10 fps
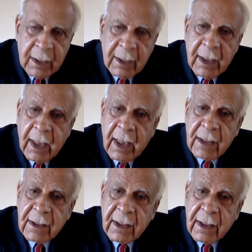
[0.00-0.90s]
The
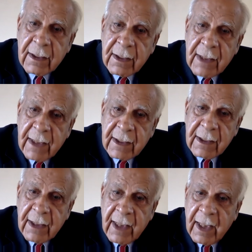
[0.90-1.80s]
answer is yes,
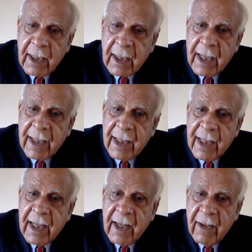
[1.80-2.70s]
they can
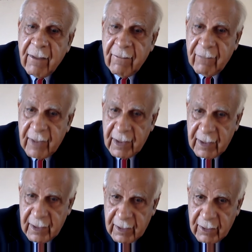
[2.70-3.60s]
leave,
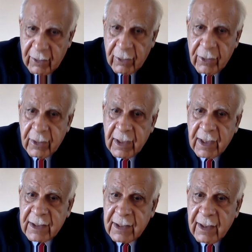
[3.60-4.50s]
although there
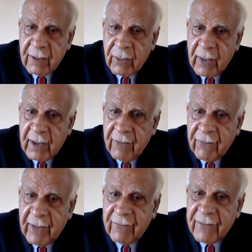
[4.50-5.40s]
are still
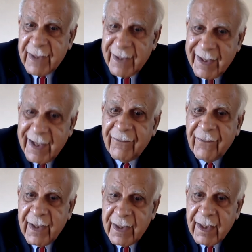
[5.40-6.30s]
25 years left
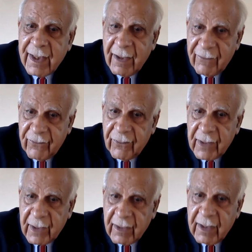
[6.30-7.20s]
for
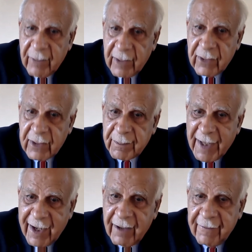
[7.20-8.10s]
the agreement to
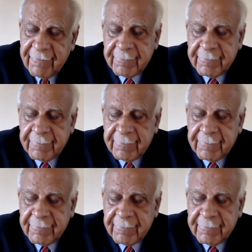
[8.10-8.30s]
expire.